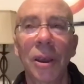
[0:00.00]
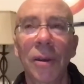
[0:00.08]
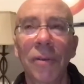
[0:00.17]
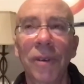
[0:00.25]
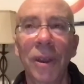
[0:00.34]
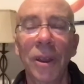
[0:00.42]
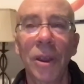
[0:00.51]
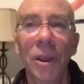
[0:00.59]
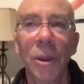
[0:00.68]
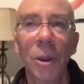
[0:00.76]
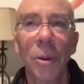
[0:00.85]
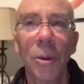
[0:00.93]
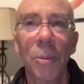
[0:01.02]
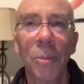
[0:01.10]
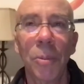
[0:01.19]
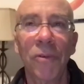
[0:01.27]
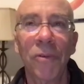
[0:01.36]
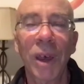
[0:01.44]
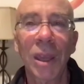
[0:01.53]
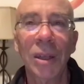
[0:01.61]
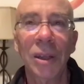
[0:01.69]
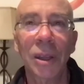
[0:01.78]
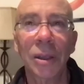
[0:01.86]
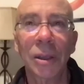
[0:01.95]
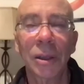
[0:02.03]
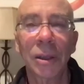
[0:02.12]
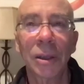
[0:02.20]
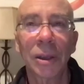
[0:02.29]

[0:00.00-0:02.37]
of finding